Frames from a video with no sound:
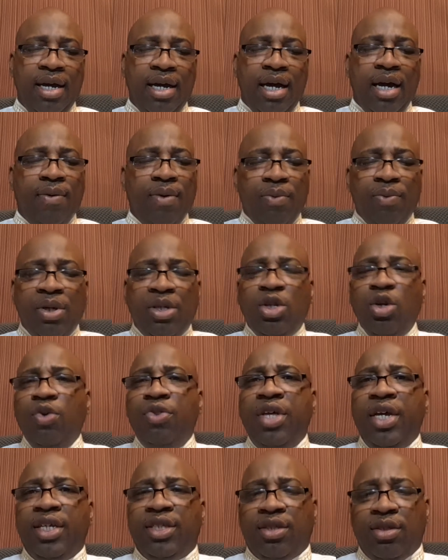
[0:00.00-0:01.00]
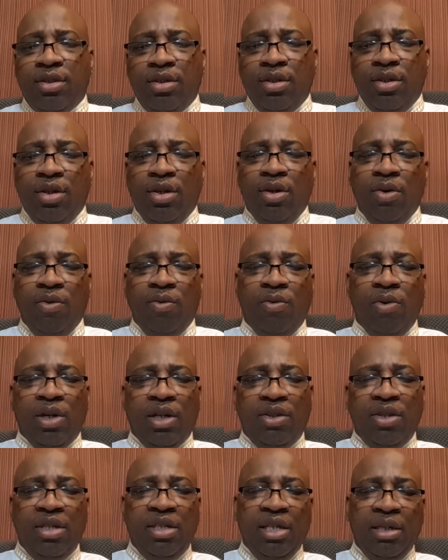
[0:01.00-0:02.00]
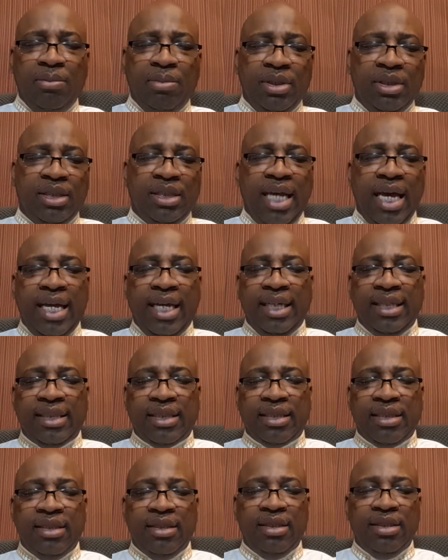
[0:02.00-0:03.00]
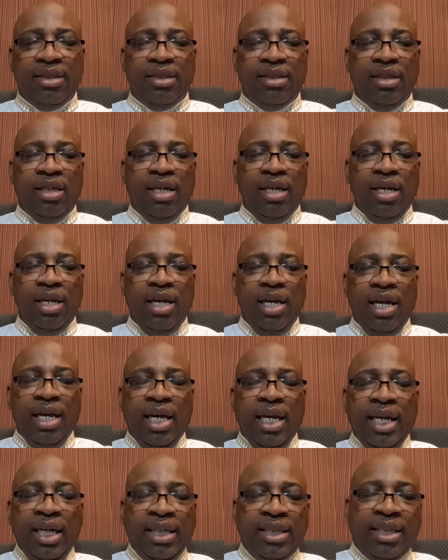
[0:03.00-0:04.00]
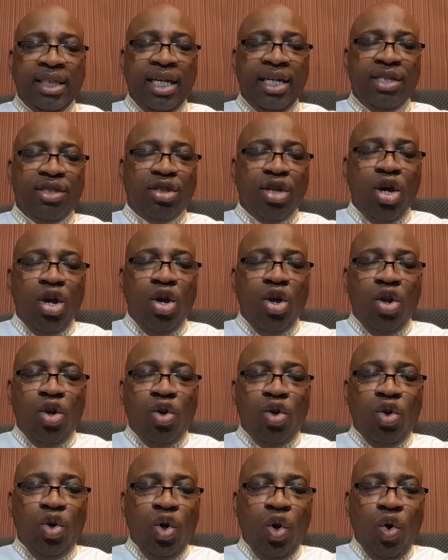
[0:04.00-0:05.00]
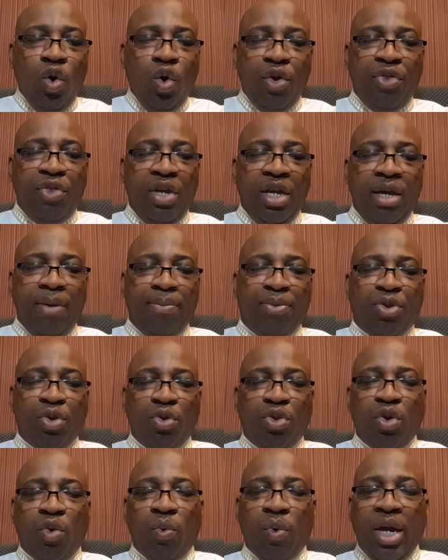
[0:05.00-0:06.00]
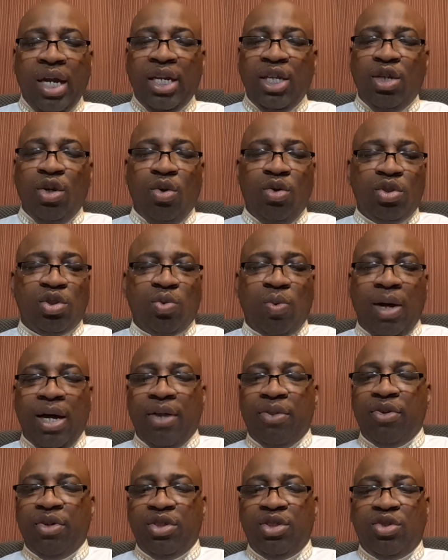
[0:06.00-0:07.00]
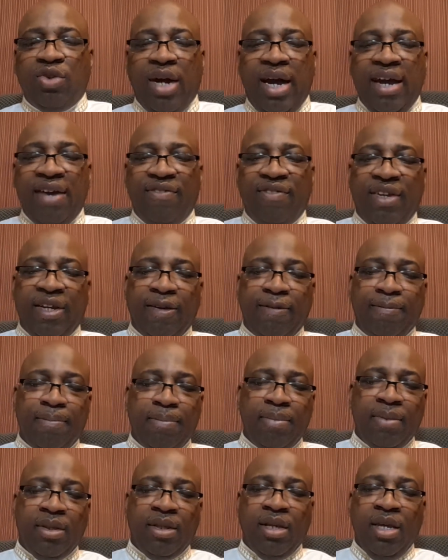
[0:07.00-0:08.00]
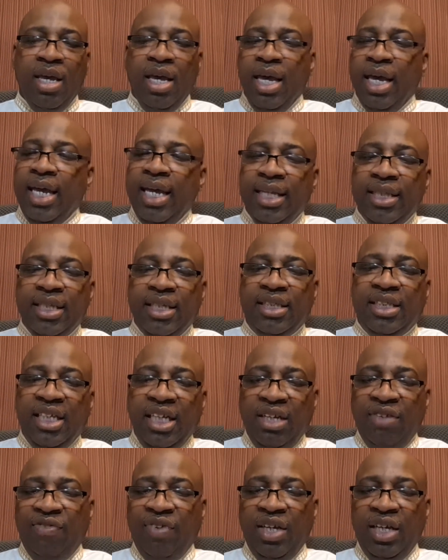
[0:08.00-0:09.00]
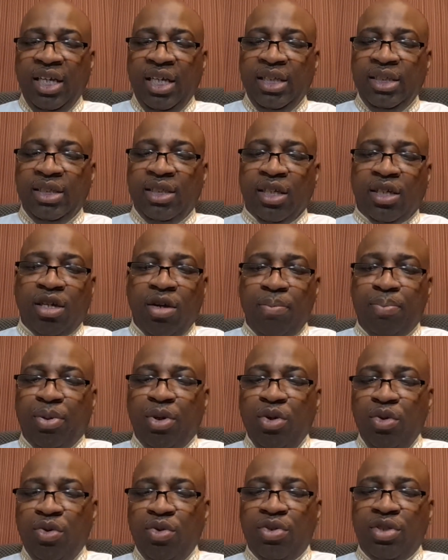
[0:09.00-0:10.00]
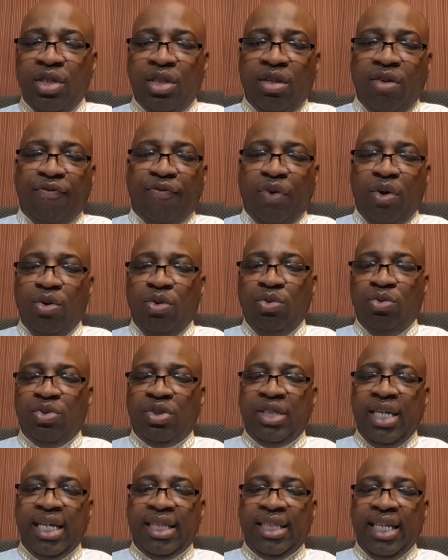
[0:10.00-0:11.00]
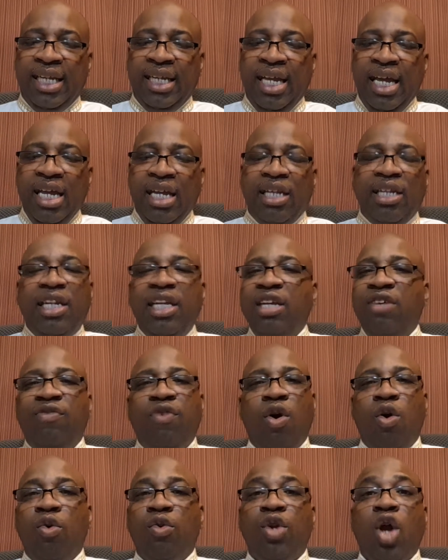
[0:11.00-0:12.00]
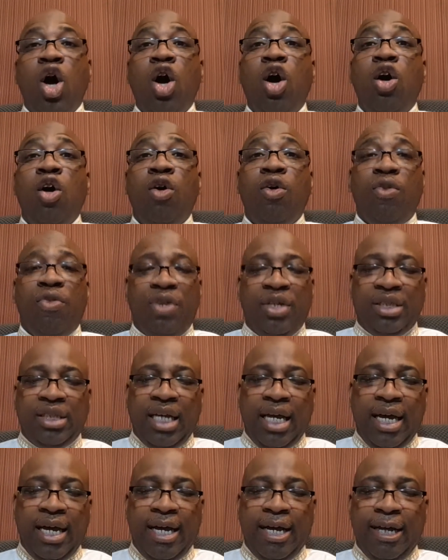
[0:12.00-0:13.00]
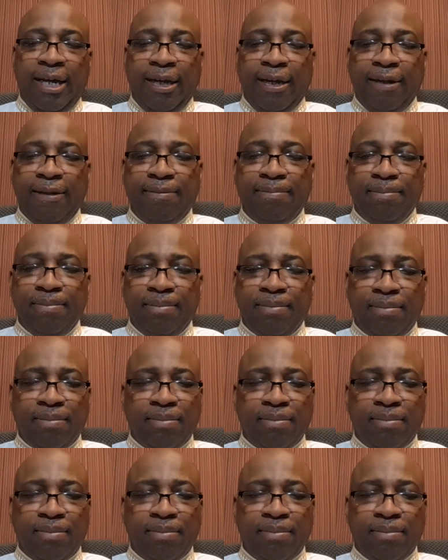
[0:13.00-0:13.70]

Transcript: How will we do this? One of the demons asked. He says, lure them through the radios while they're driving, and the TVs, the computers, and the phones that they leave on all the time.